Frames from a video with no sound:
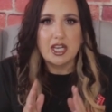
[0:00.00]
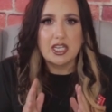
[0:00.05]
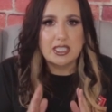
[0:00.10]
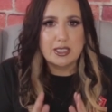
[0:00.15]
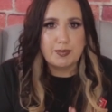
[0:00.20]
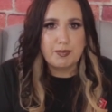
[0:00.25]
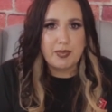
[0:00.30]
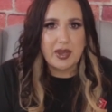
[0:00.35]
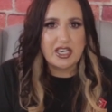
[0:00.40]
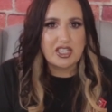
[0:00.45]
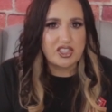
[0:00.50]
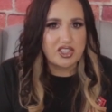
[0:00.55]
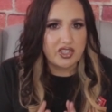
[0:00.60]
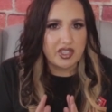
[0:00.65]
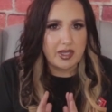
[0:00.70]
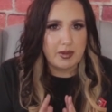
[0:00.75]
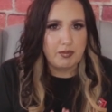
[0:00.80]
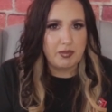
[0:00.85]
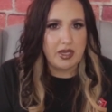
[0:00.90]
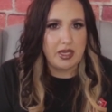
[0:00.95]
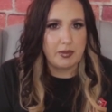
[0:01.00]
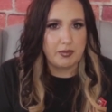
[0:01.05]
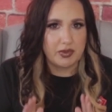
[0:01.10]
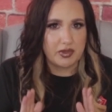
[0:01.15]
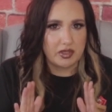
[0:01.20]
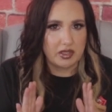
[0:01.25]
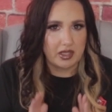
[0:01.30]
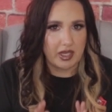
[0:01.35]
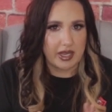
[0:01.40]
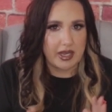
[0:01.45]
especially
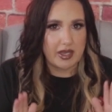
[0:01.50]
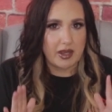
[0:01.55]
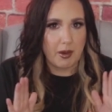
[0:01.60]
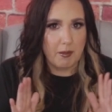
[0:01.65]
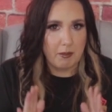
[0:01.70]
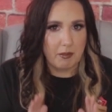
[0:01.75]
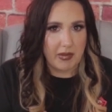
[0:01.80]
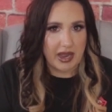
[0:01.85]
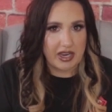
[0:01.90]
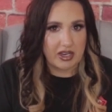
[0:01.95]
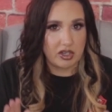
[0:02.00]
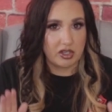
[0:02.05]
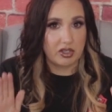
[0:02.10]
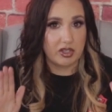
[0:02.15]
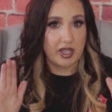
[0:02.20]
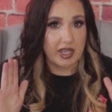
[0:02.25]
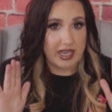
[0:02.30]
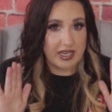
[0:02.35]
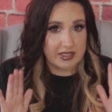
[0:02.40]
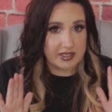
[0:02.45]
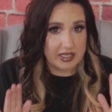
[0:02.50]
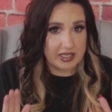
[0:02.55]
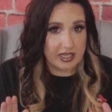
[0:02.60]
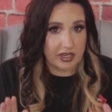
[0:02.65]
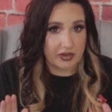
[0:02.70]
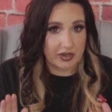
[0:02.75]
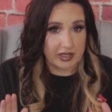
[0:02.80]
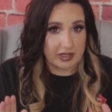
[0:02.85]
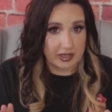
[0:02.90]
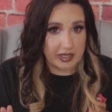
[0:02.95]
people like Michael and
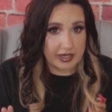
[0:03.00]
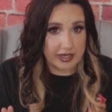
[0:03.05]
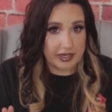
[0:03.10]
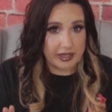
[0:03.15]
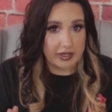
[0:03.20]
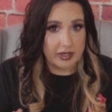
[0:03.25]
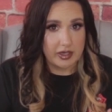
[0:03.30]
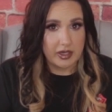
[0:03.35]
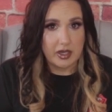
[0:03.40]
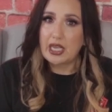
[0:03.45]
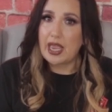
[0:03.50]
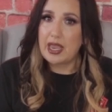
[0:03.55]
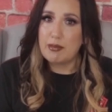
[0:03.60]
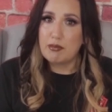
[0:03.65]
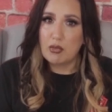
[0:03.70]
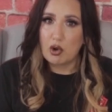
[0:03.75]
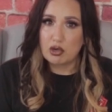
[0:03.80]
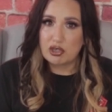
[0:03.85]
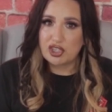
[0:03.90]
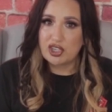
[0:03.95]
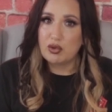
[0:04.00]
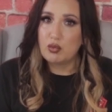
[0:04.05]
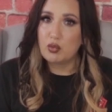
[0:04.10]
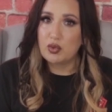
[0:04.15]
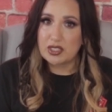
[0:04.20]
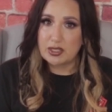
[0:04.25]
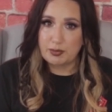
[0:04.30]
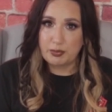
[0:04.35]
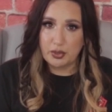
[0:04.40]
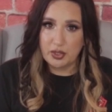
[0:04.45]
Terry Lynn. A motion
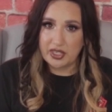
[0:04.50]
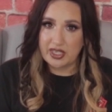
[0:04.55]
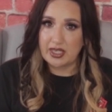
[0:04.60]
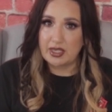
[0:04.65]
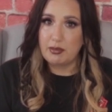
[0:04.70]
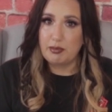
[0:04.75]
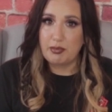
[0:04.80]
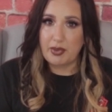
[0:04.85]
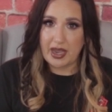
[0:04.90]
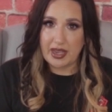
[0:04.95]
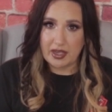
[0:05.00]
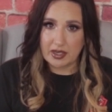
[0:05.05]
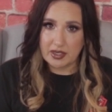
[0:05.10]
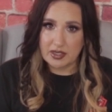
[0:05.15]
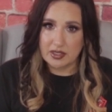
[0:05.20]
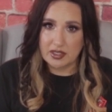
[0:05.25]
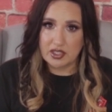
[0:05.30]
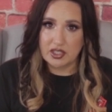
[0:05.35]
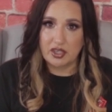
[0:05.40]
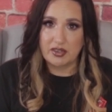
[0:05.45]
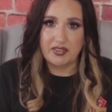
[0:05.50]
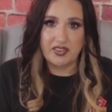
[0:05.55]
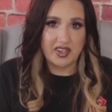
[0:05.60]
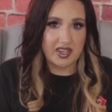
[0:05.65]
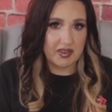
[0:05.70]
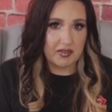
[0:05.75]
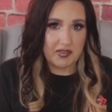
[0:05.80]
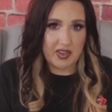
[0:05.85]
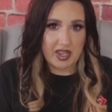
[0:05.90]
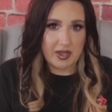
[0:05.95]
was put in by a
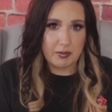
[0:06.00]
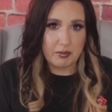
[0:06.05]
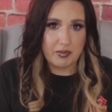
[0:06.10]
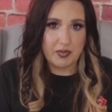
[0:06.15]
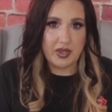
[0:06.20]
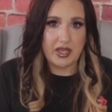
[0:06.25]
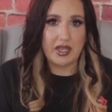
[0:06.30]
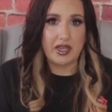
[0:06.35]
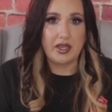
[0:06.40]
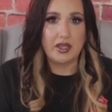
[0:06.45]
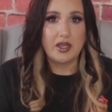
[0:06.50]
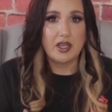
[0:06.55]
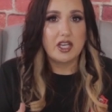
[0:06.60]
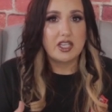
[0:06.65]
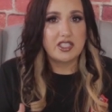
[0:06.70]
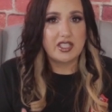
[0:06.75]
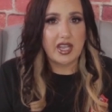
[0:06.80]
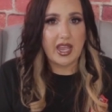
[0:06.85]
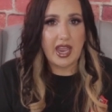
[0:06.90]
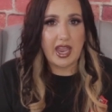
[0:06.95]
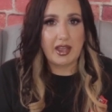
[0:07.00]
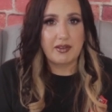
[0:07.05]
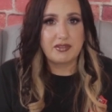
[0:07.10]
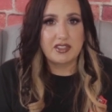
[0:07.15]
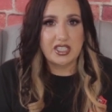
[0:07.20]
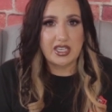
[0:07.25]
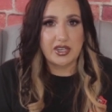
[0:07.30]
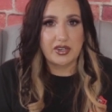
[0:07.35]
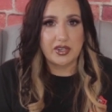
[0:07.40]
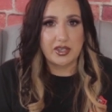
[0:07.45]
conservative MP to
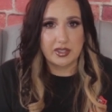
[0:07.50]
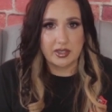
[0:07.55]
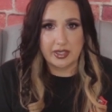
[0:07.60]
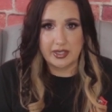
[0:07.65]
have Terry